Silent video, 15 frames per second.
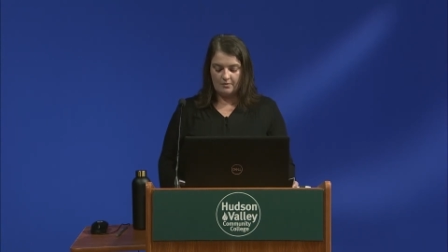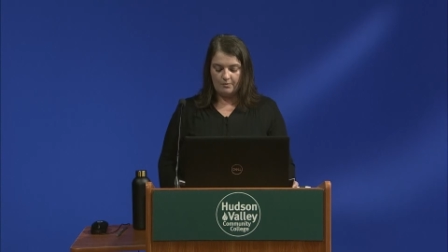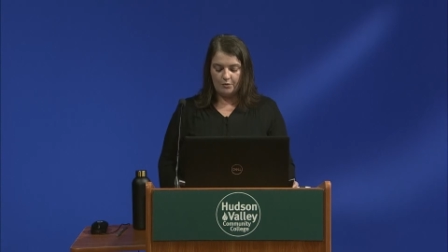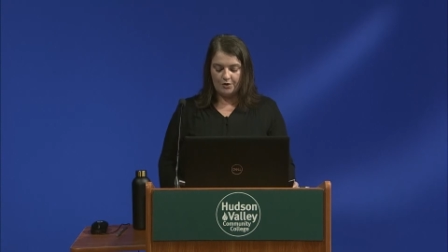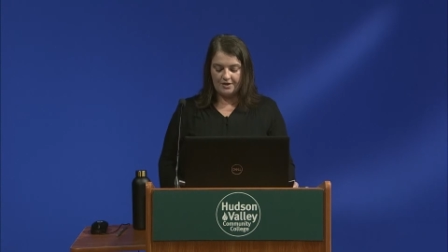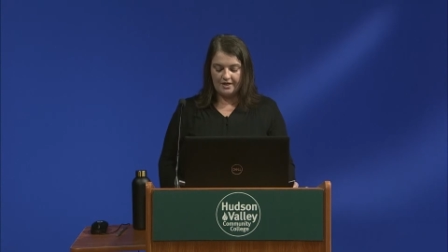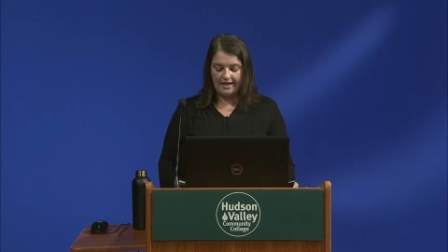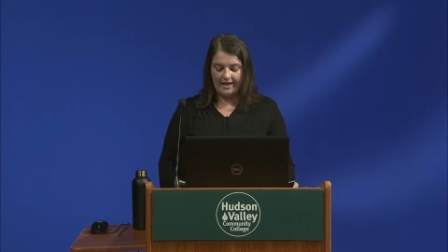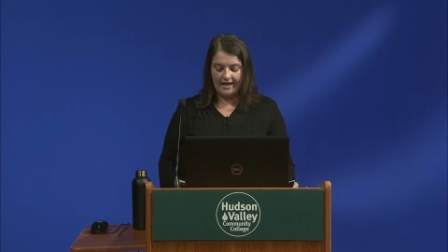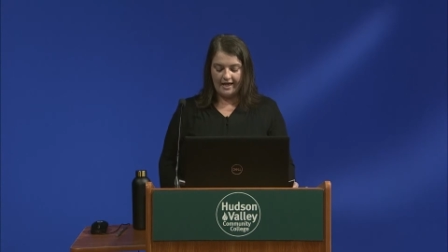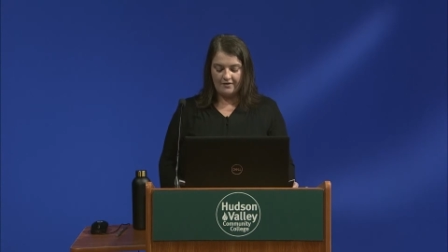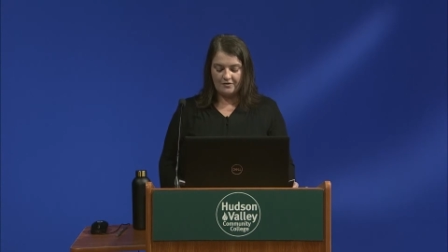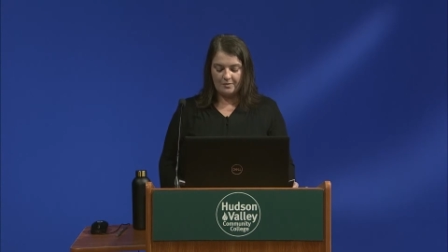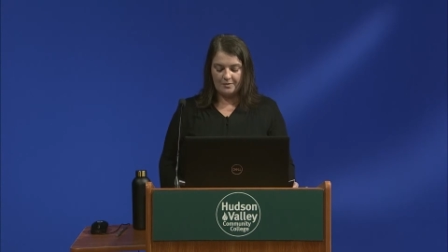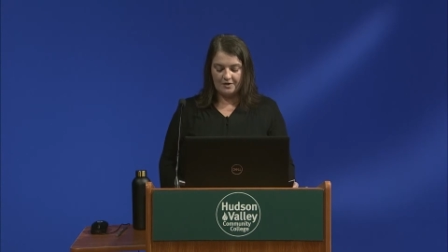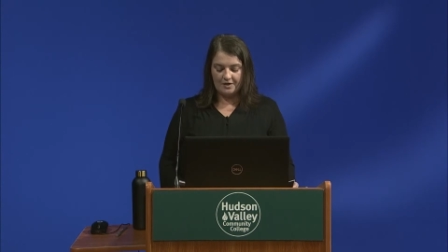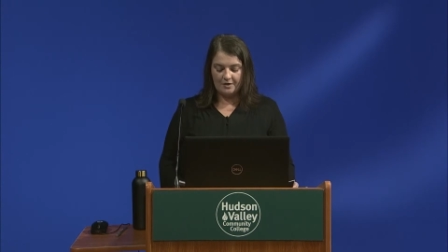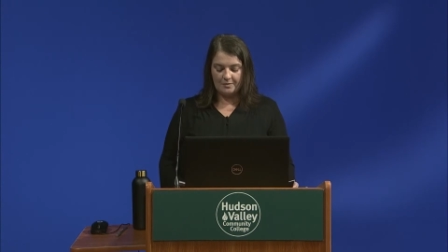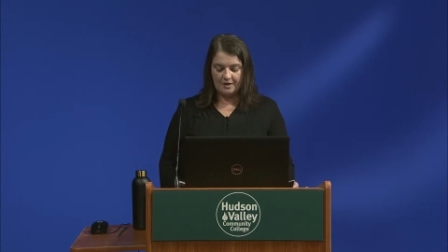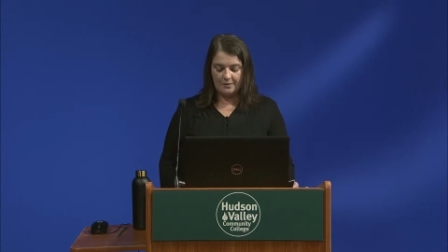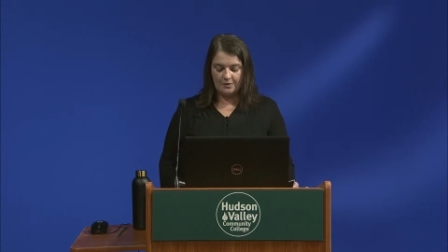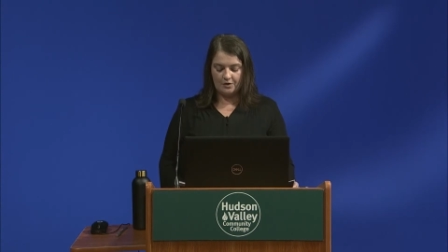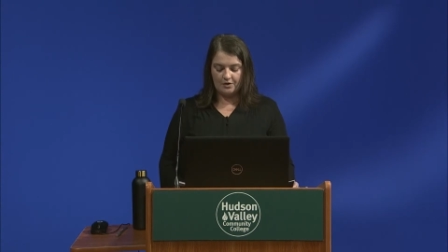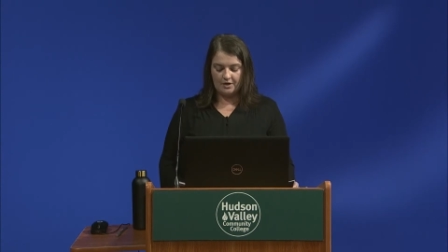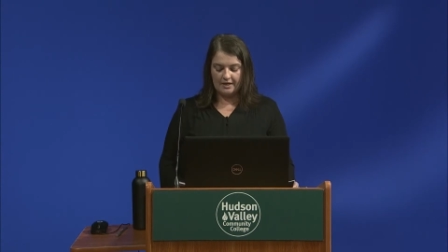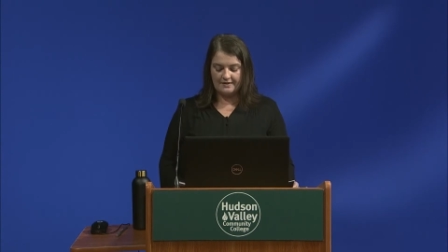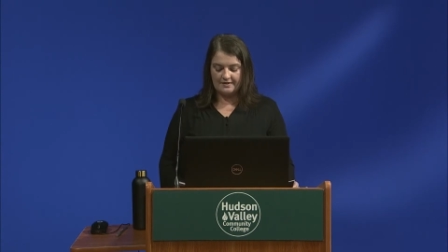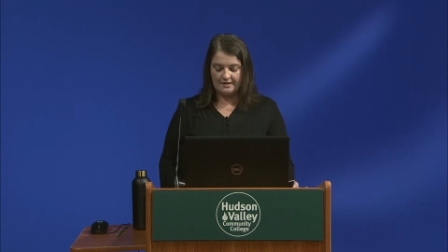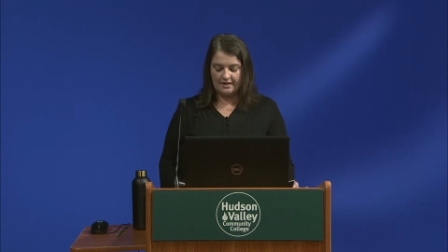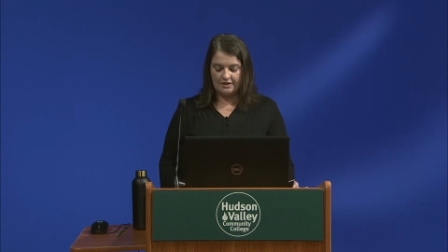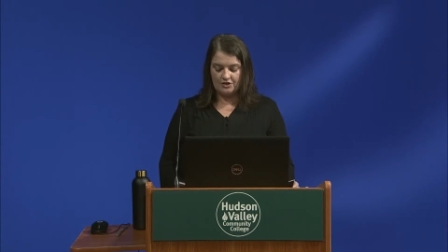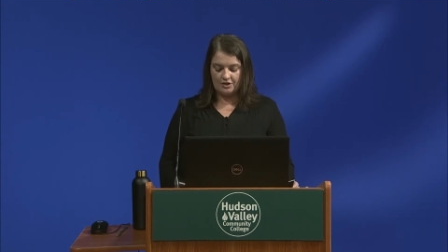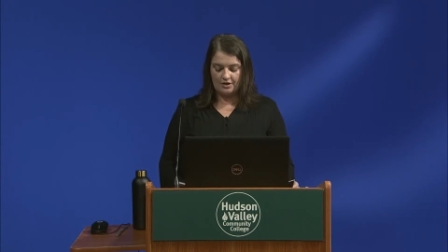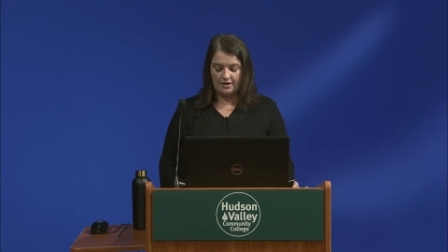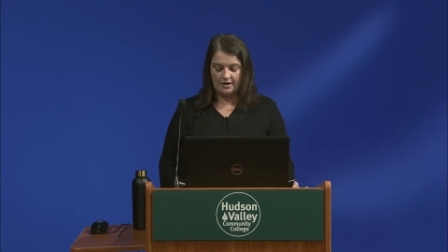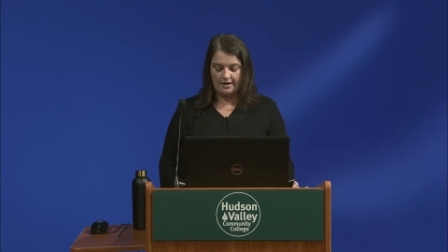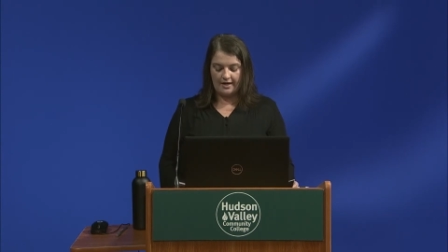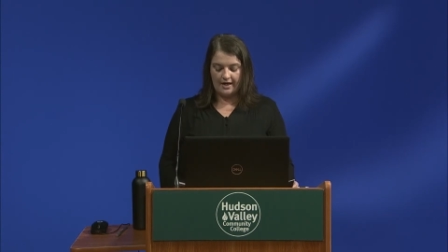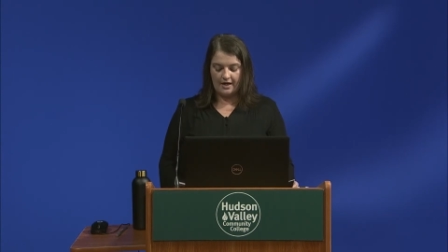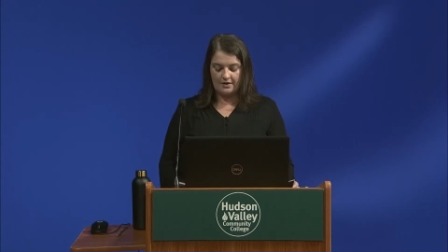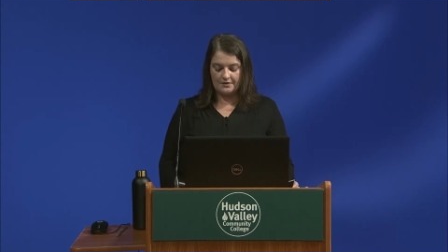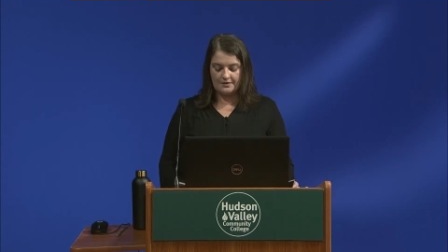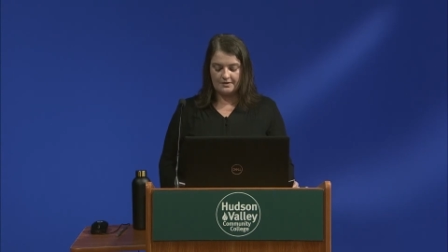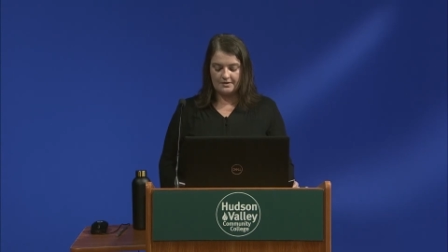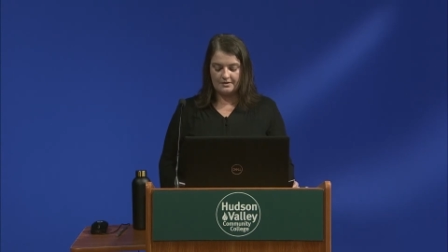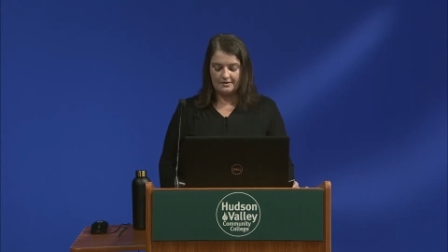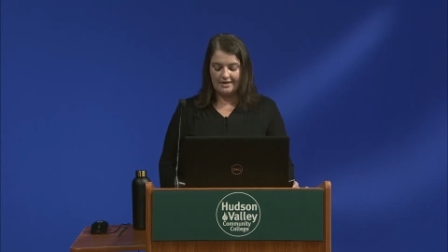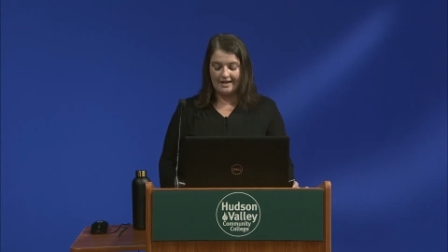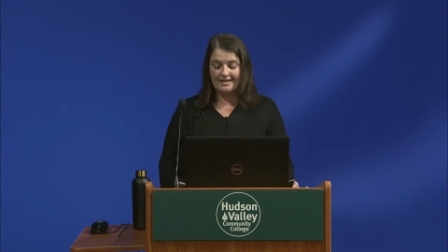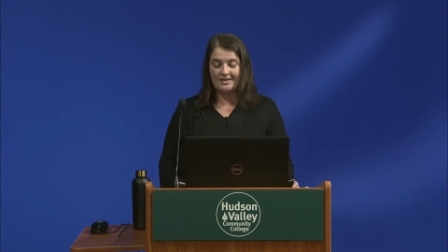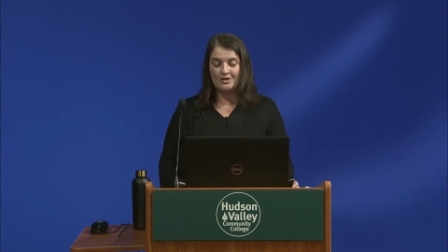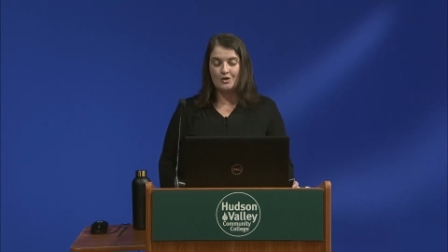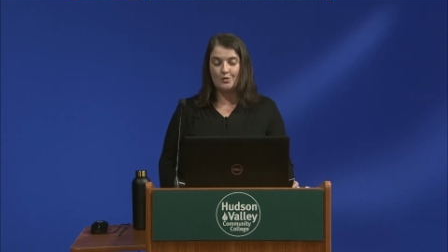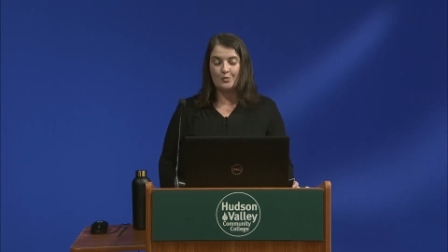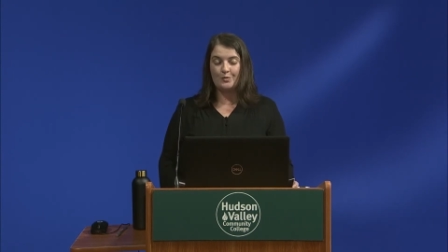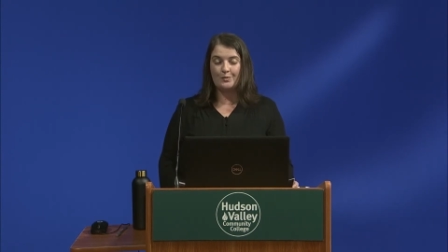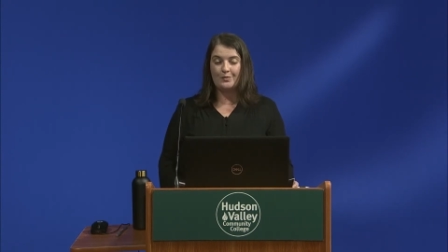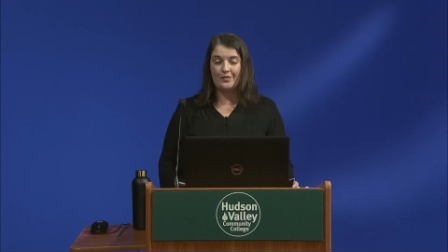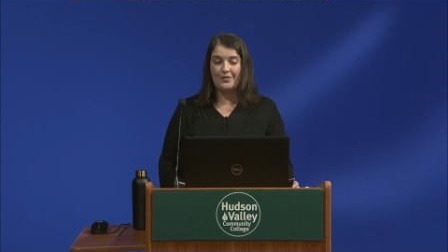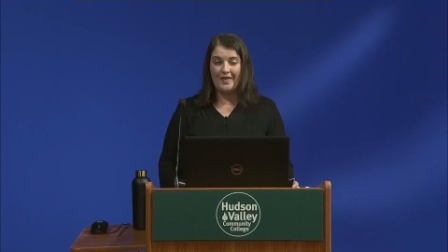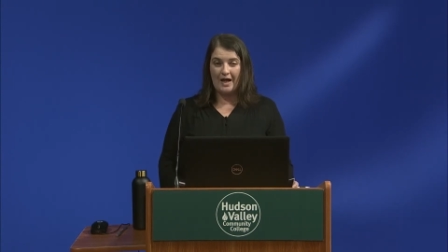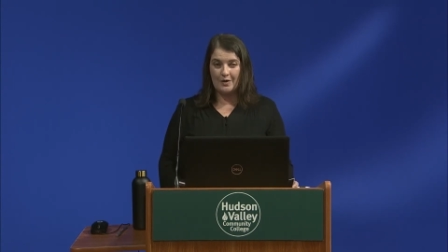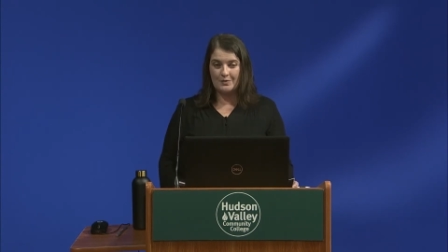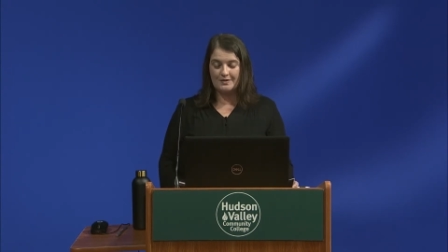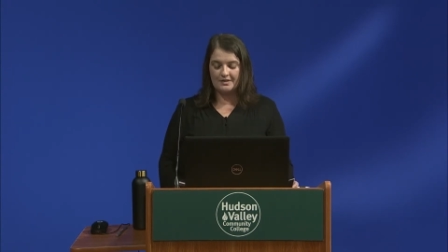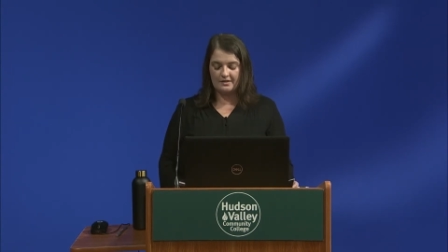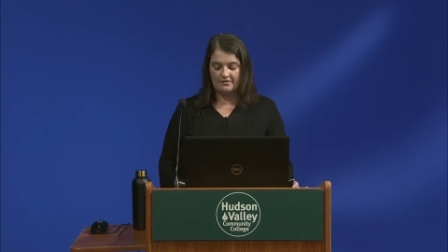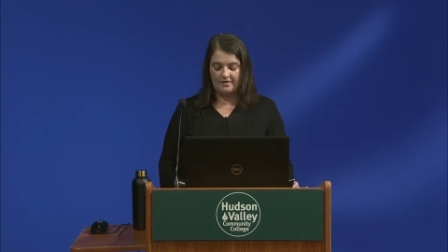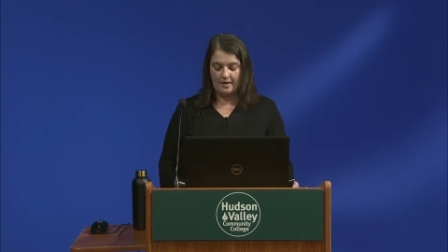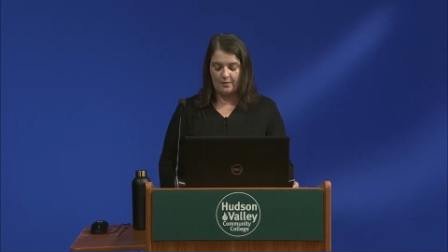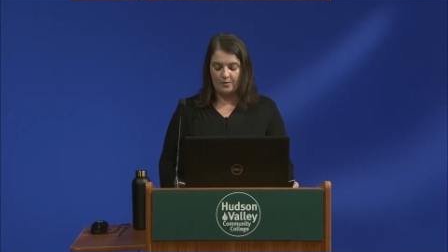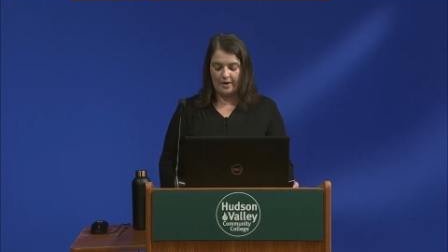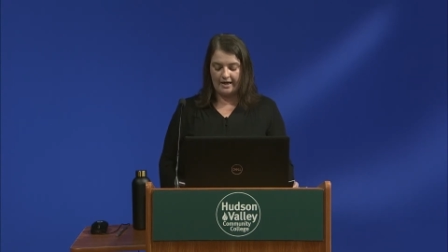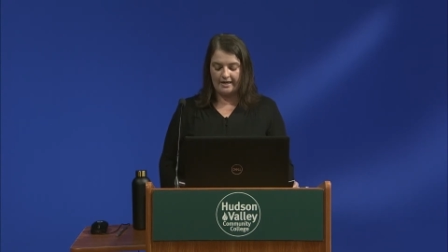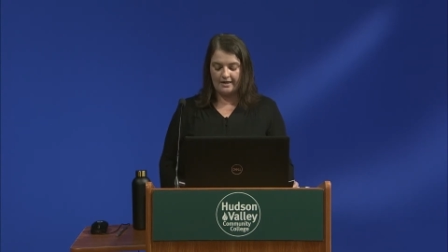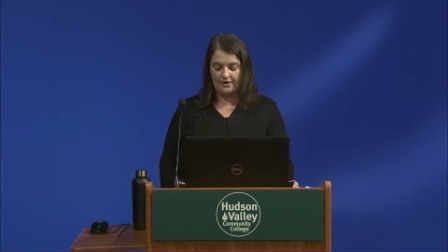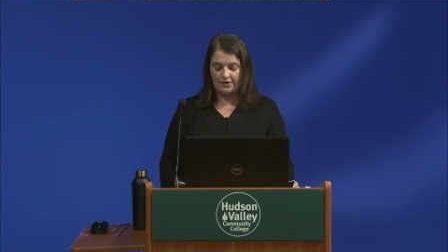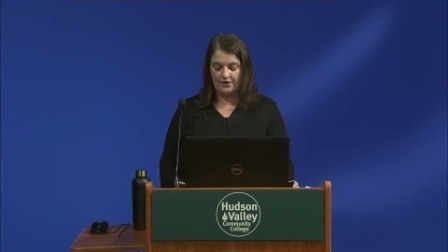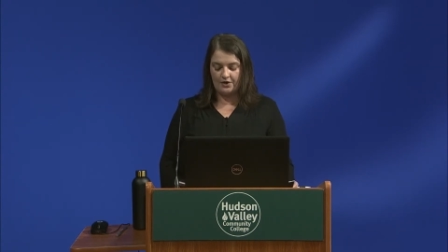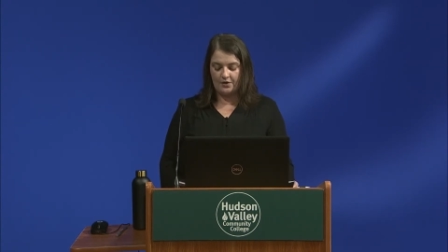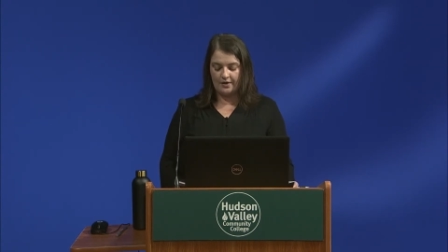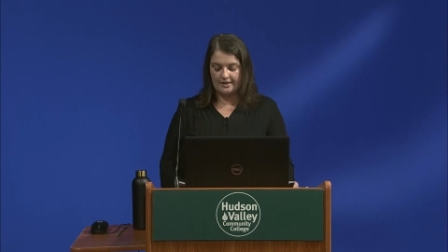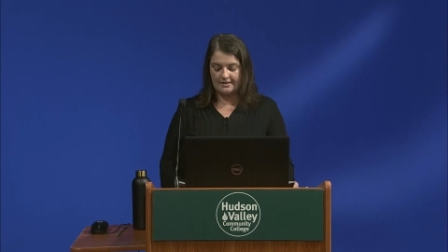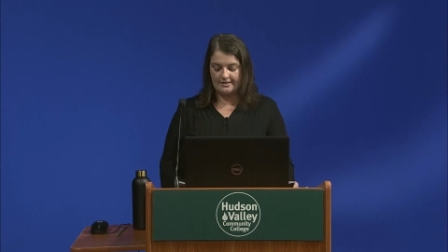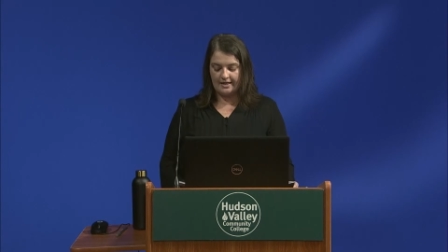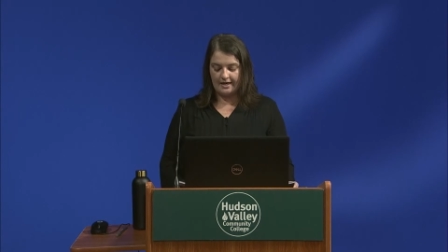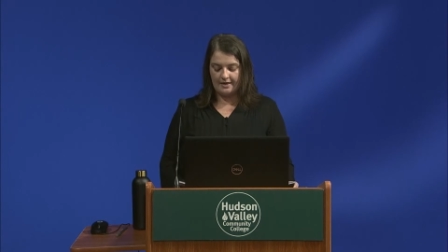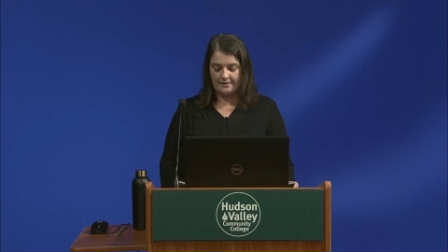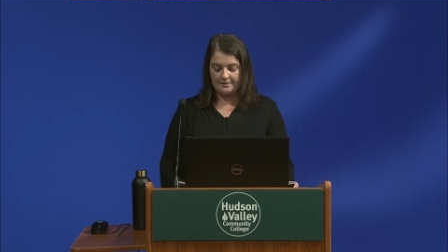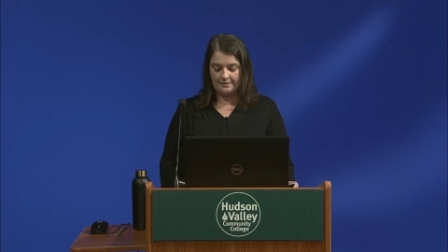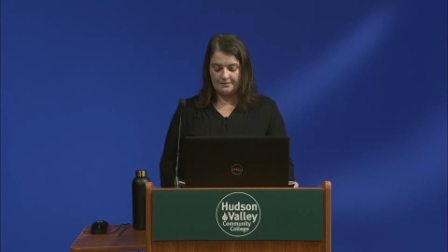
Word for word: More than half a million people across the nation are unhoused, 92,000 of them right here in New York State.